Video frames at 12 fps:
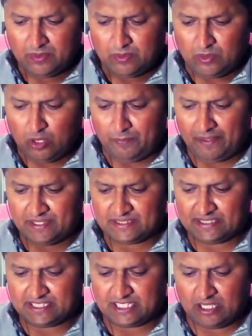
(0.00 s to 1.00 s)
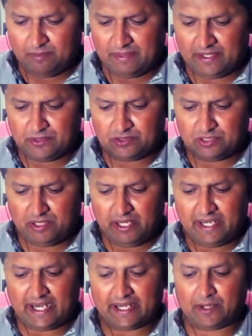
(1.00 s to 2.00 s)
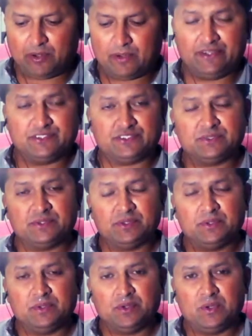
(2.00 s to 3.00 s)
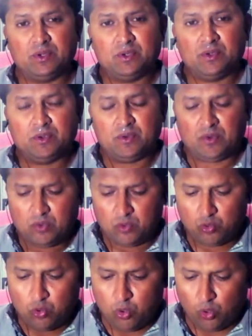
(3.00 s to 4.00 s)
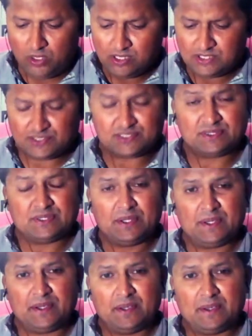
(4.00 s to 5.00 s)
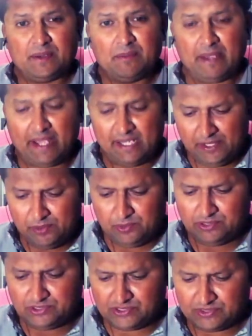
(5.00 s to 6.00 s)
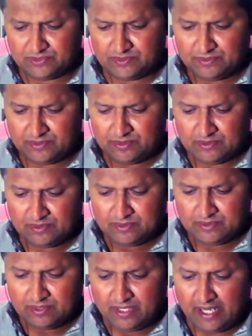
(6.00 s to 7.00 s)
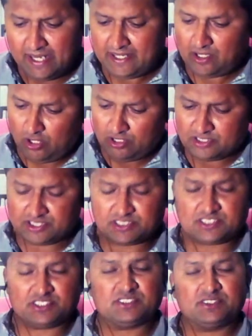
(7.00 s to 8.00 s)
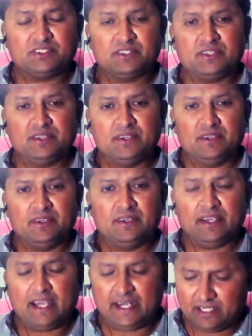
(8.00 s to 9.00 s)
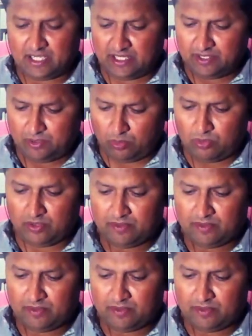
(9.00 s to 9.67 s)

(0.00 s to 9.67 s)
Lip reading: of a system into three categories: goals, values, and costs, and control.